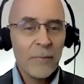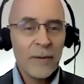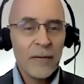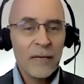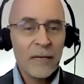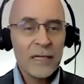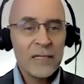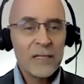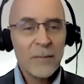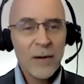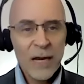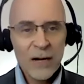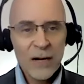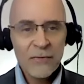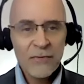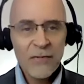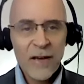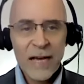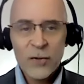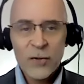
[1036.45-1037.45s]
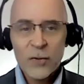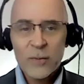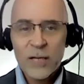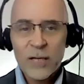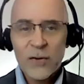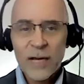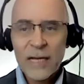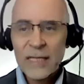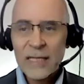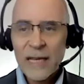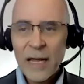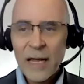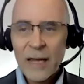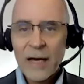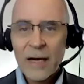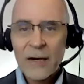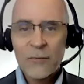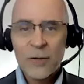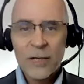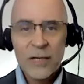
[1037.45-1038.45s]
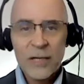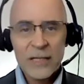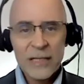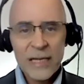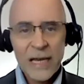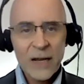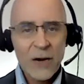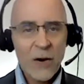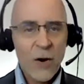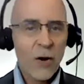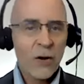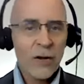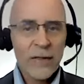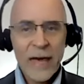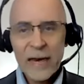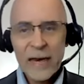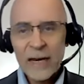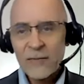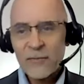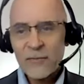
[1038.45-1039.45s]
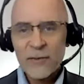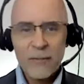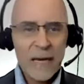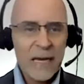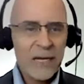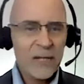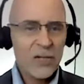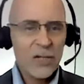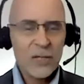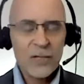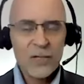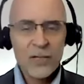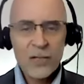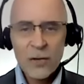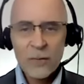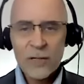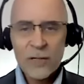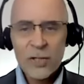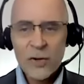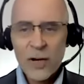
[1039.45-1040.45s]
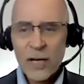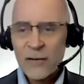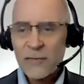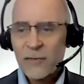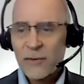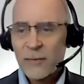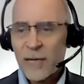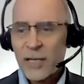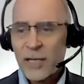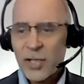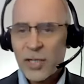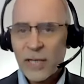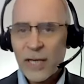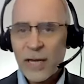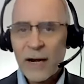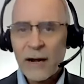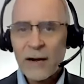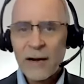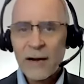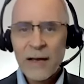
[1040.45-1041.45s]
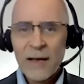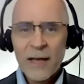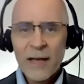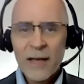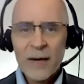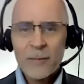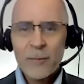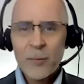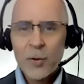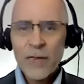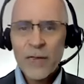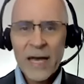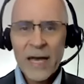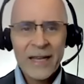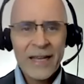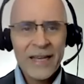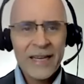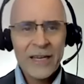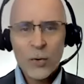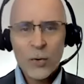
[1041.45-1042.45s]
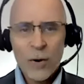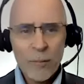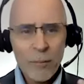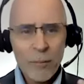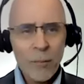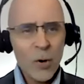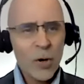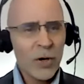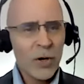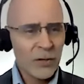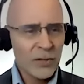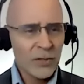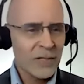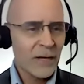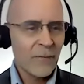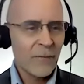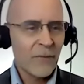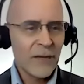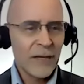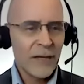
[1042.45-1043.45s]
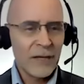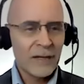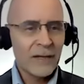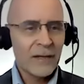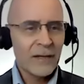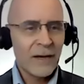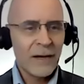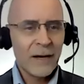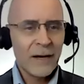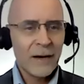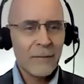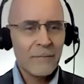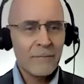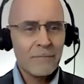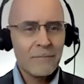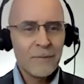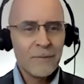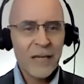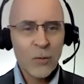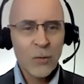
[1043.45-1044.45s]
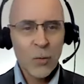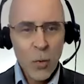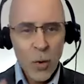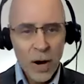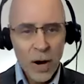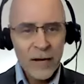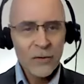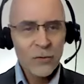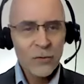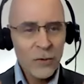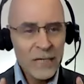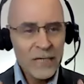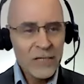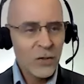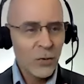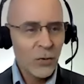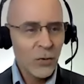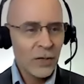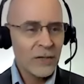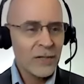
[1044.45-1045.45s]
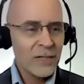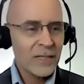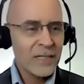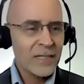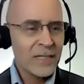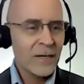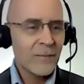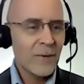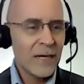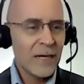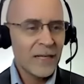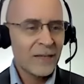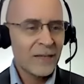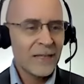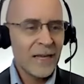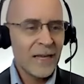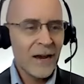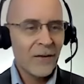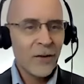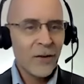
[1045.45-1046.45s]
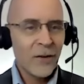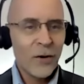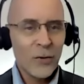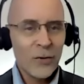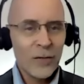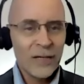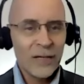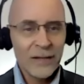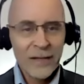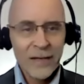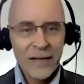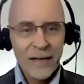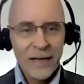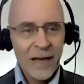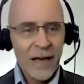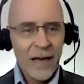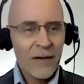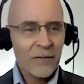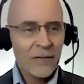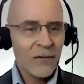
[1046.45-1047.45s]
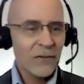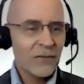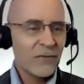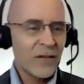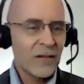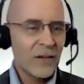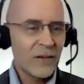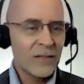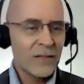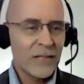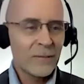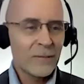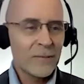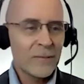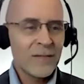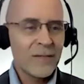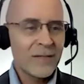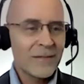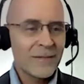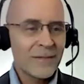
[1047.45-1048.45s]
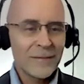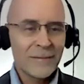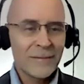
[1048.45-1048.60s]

And as a matter of fact, it would be great, Daylon, if we could take all of that information. There's so much great information there, and put that like into a book or something um, in one resource that somebody could download and have at their fingertips.